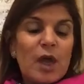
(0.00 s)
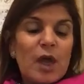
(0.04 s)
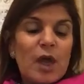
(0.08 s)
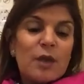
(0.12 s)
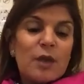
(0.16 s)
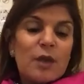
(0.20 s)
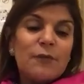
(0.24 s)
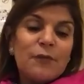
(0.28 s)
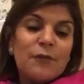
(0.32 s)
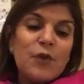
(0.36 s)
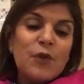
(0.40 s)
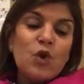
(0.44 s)

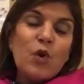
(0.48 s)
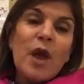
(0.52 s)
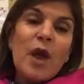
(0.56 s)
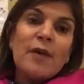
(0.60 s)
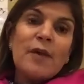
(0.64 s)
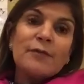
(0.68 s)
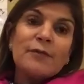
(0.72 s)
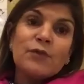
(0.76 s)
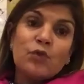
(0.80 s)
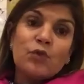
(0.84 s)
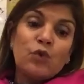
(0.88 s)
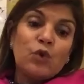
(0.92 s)
if you
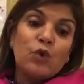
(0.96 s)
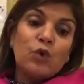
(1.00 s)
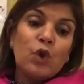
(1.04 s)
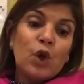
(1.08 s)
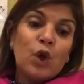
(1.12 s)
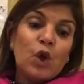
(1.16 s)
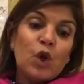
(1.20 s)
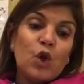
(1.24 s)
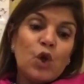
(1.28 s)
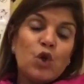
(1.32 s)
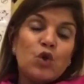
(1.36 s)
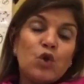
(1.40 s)
have to
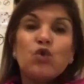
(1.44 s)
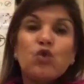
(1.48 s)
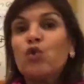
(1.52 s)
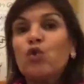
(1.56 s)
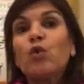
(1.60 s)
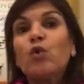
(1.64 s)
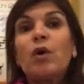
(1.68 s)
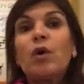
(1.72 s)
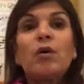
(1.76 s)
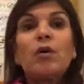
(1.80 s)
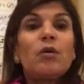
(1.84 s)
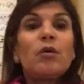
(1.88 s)

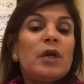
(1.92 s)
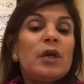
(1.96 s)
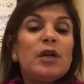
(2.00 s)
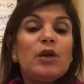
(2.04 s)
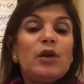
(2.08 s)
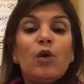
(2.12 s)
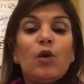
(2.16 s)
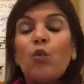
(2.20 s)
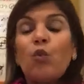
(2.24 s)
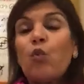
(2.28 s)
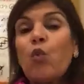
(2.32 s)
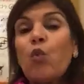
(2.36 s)
do, you
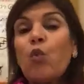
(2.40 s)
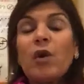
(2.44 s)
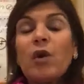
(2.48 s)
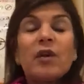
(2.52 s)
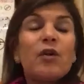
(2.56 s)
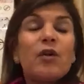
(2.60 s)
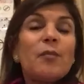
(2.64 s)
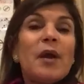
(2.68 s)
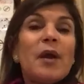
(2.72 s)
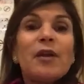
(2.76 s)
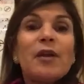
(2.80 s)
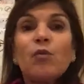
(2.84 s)
know,
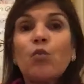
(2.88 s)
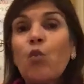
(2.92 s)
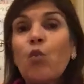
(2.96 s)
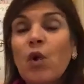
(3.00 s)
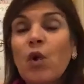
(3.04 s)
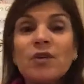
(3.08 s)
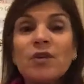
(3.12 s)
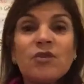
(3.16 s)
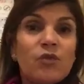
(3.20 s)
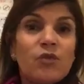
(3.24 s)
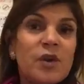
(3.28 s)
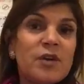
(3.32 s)
no matter
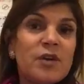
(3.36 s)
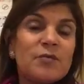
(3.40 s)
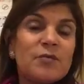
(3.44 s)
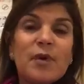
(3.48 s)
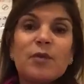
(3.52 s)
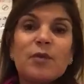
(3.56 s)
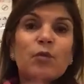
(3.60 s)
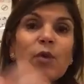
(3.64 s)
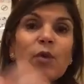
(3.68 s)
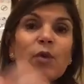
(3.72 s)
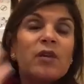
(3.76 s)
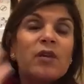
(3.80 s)
what
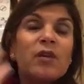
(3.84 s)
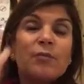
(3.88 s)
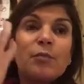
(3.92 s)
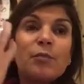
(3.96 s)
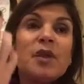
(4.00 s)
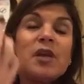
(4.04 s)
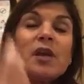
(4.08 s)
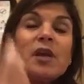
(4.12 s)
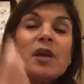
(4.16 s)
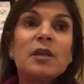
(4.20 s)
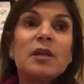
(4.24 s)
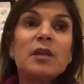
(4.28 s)
treatment, what could be,